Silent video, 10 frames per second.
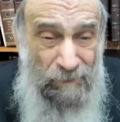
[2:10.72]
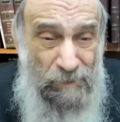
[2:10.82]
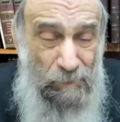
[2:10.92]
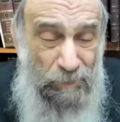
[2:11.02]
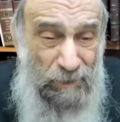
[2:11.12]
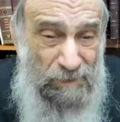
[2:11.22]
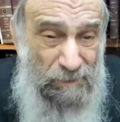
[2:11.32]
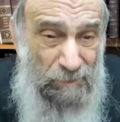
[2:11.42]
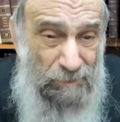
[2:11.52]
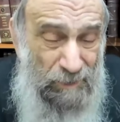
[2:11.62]
Some
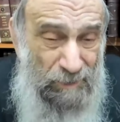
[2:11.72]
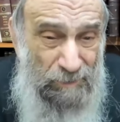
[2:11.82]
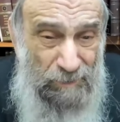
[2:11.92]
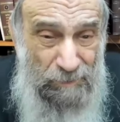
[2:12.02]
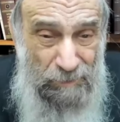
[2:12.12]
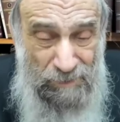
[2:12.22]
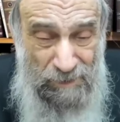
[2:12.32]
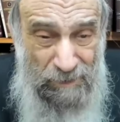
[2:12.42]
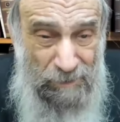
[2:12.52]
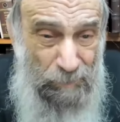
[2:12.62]
places learn,
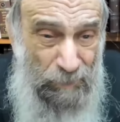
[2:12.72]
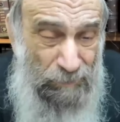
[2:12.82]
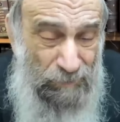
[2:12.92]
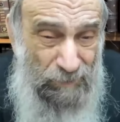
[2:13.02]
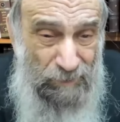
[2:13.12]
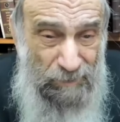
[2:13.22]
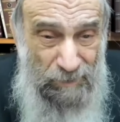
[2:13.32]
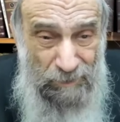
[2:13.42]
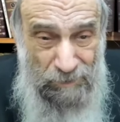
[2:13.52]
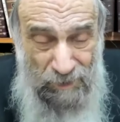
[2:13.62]
translate into both, into
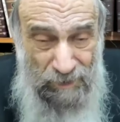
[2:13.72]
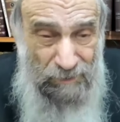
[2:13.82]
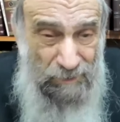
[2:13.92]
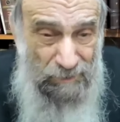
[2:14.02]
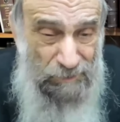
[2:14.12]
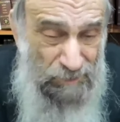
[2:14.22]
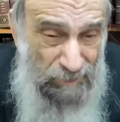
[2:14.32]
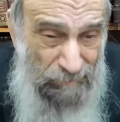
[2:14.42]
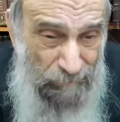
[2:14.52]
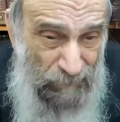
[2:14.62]
Yiddish and English.
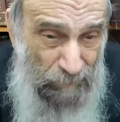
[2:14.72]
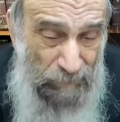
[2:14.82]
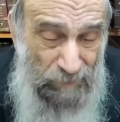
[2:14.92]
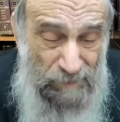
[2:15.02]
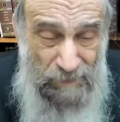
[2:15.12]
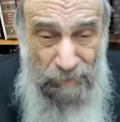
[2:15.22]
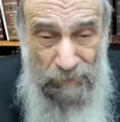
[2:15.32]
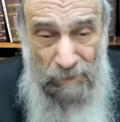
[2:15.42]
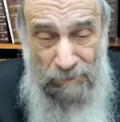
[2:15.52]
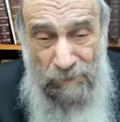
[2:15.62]
But it's
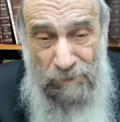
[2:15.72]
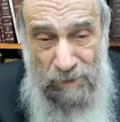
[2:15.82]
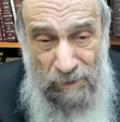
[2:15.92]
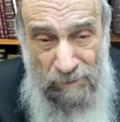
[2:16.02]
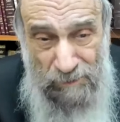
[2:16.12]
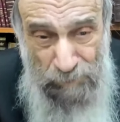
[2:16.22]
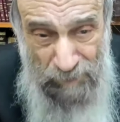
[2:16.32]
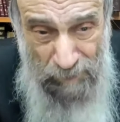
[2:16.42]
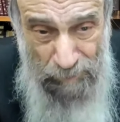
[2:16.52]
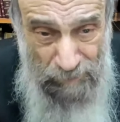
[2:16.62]
difficult for a child to
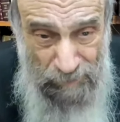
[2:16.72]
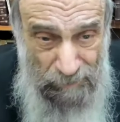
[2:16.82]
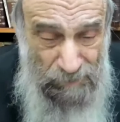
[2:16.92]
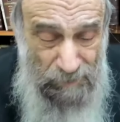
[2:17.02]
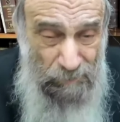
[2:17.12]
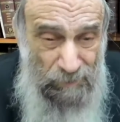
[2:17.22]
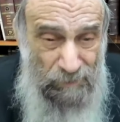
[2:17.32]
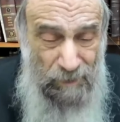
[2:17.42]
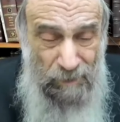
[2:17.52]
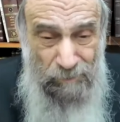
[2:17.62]
pick up two languages at one
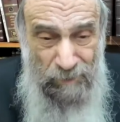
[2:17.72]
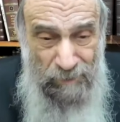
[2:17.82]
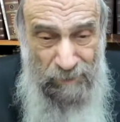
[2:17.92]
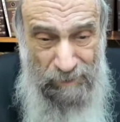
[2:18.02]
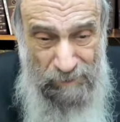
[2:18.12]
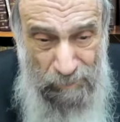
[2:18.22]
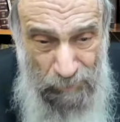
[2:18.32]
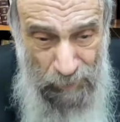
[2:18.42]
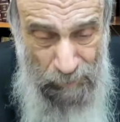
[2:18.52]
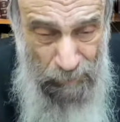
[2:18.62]
time. So
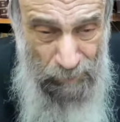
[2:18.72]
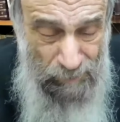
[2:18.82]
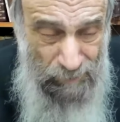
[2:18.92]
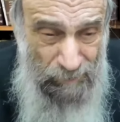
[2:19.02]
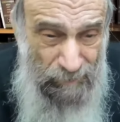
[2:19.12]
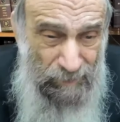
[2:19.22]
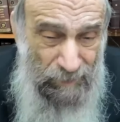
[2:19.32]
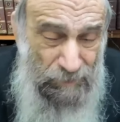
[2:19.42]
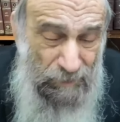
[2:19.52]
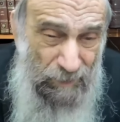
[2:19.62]
more and more
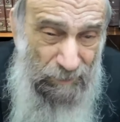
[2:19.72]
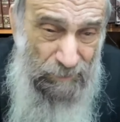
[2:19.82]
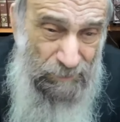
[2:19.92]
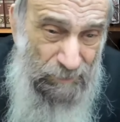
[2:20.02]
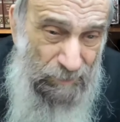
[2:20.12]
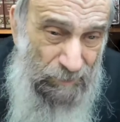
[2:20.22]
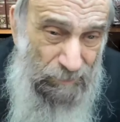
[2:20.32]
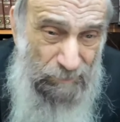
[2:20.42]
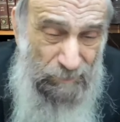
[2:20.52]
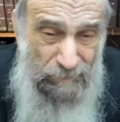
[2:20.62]
educators
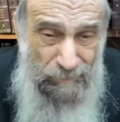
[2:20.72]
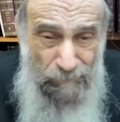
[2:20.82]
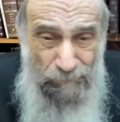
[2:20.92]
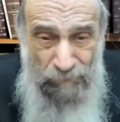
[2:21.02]
are